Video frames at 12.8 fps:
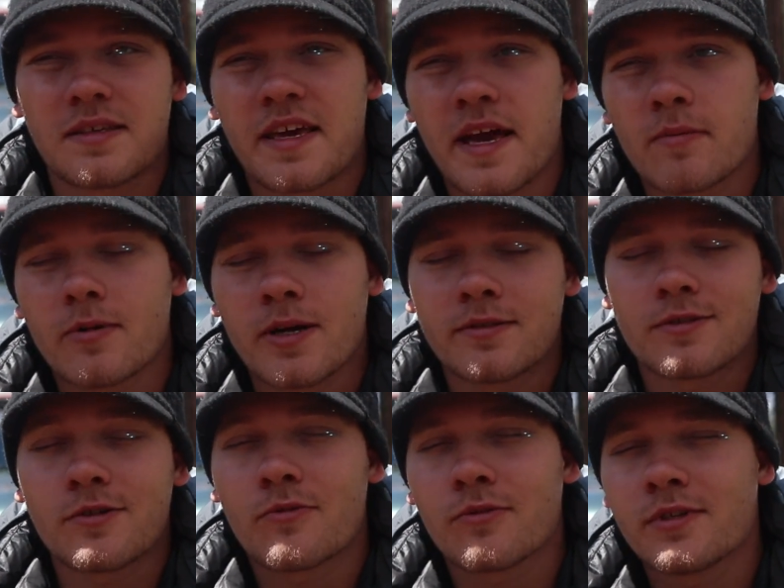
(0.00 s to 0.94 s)

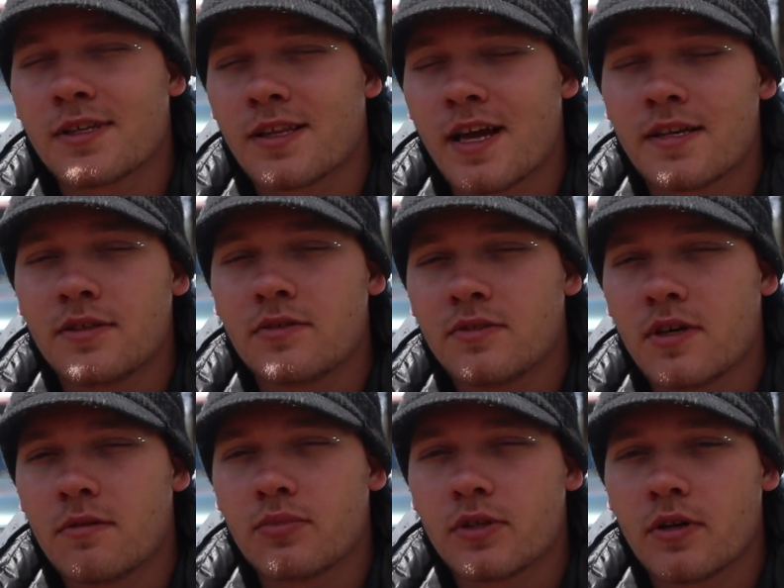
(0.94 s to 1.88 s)
campgrounds don't really like you
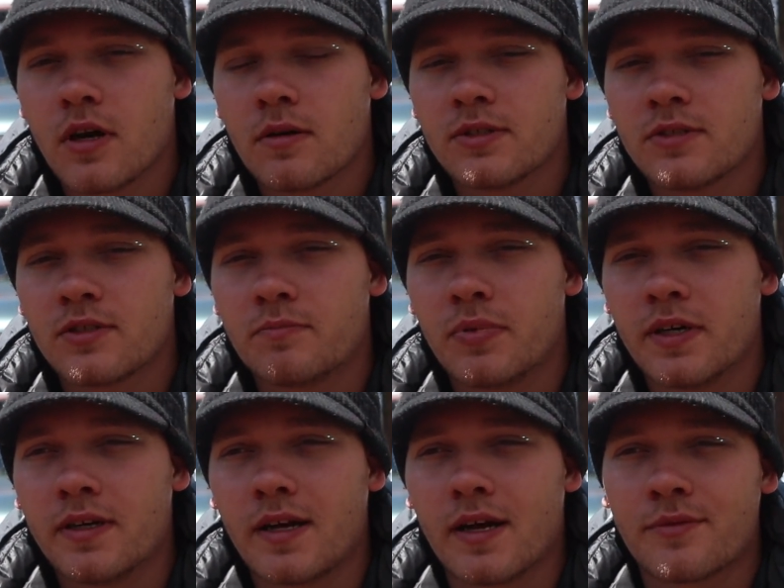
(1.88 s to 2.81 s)
dumping garbage,
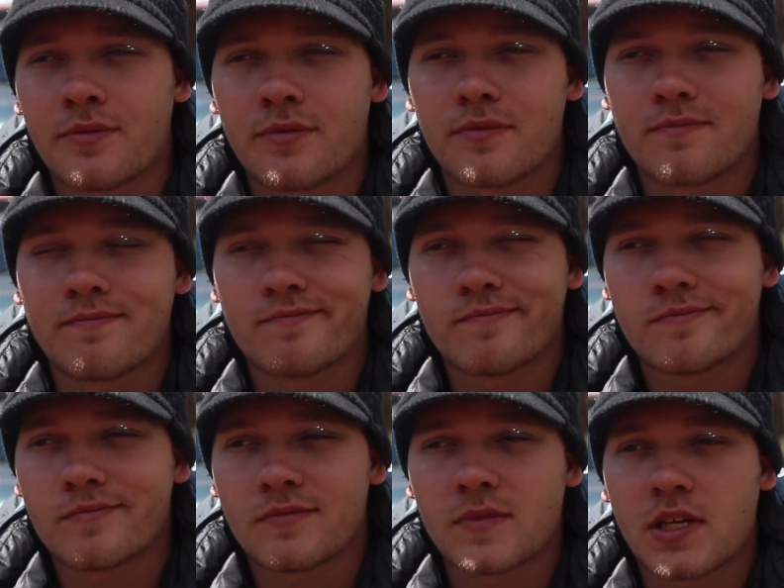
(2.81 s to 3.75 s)
but
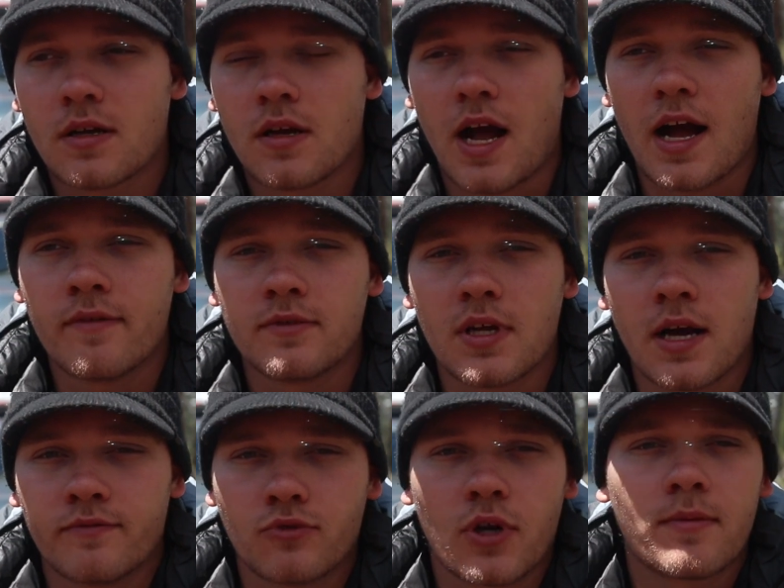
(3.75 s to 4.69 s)

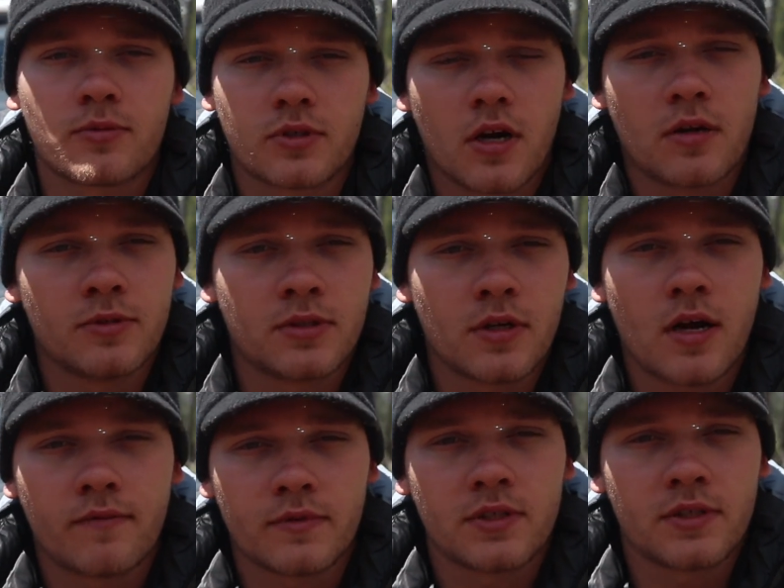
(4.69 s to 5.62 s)
I've dropped garbage
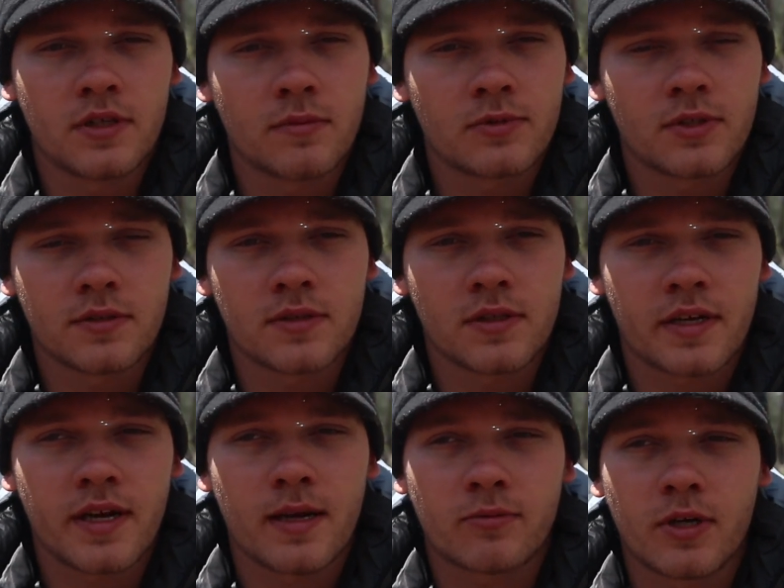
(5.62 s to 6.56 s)
off at the dumpsters in a
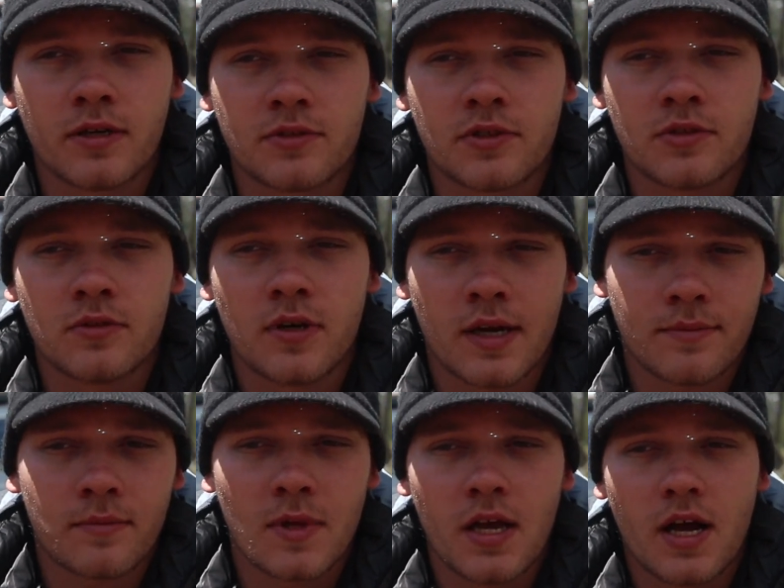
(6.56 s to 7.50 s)
campground too.
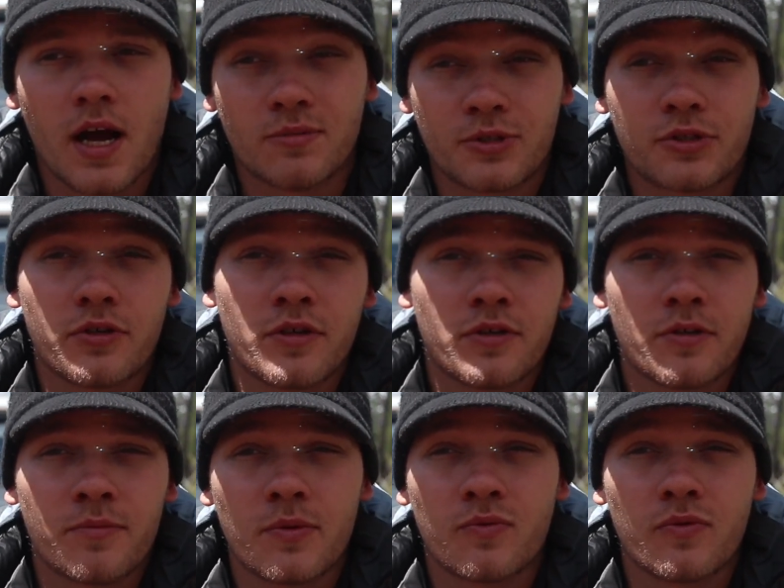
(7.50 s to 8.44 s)
I'm sure
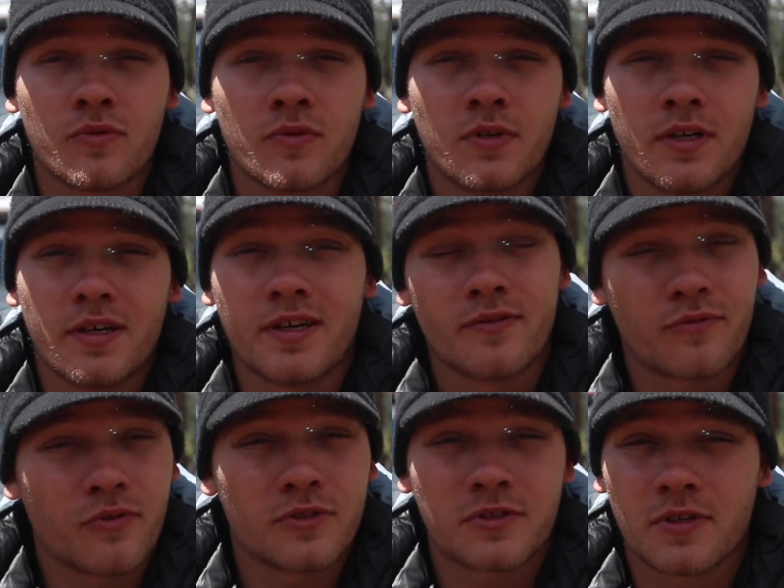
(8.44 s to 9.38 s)
the people in the
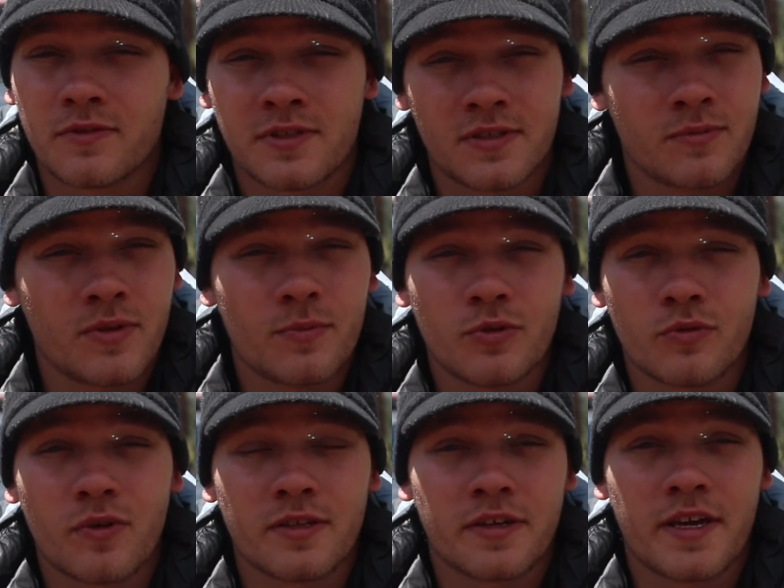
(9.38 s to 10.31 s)
Forest Service and the people
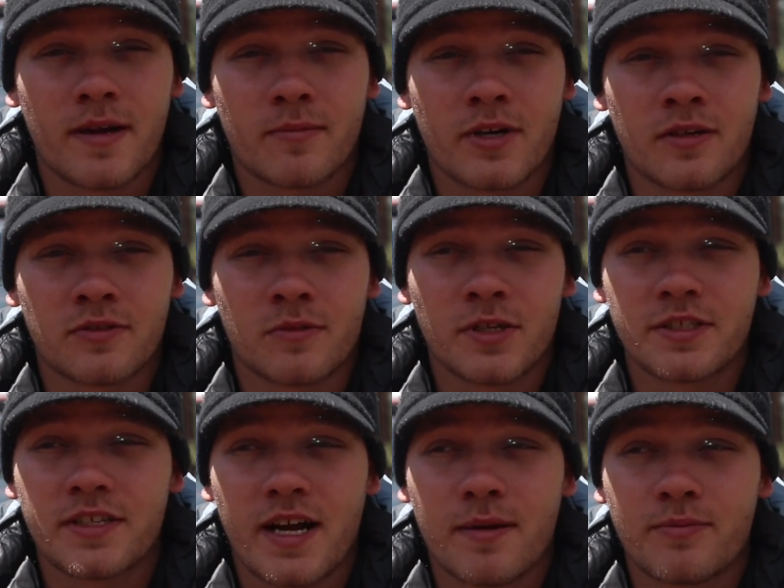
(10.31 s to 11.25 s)
who run the campgrounds are
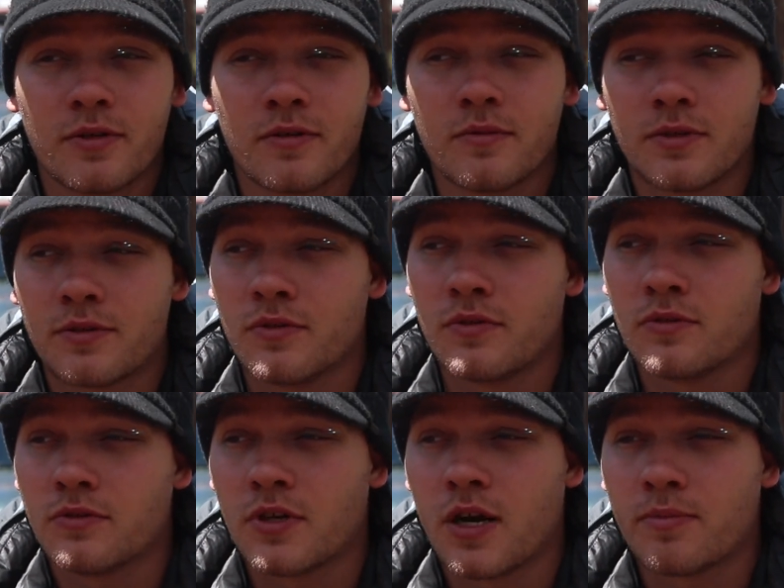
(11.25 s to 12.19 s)
much happier with
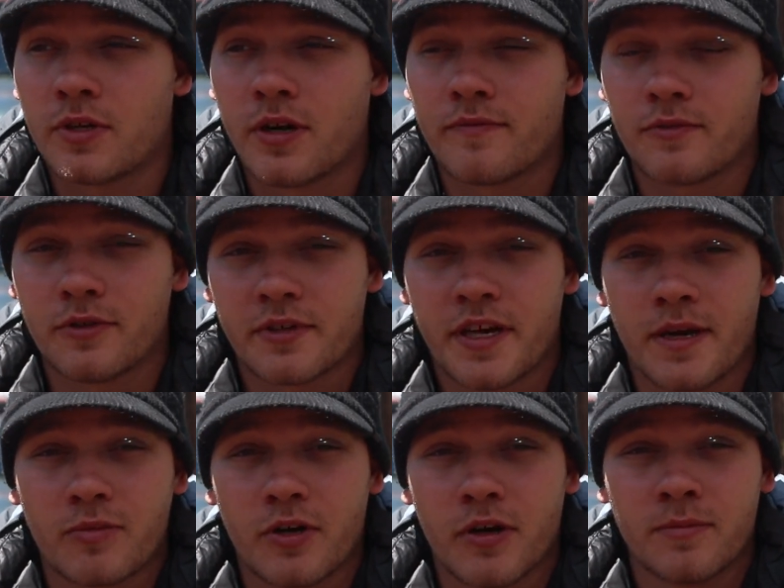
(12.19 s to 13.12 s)
you dropping off your
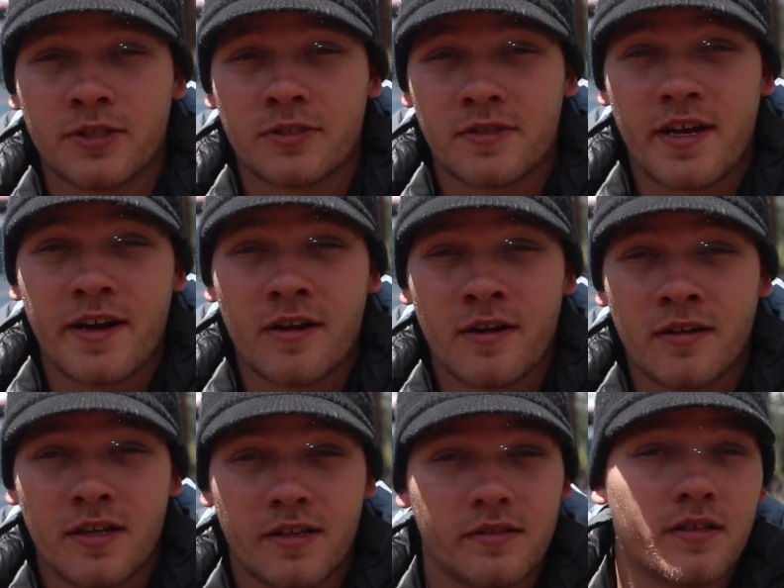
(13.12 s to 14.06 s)
camp garbage there
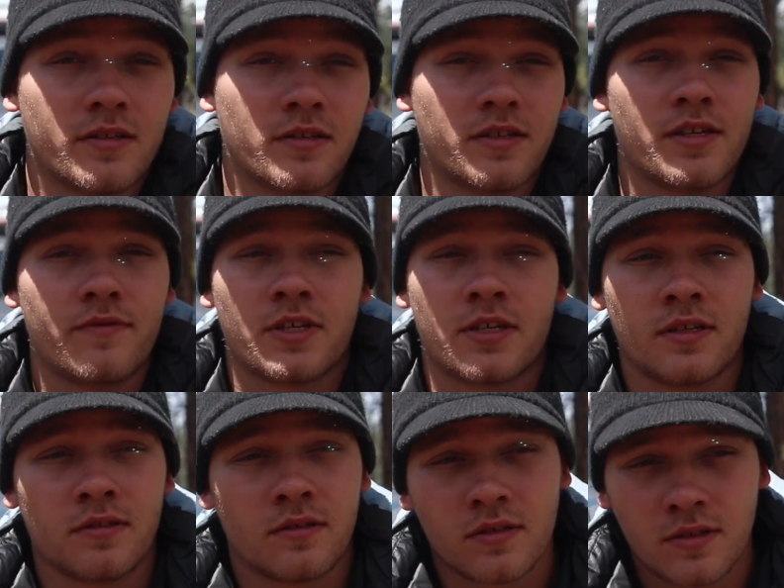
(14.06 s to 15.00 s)
than leaving it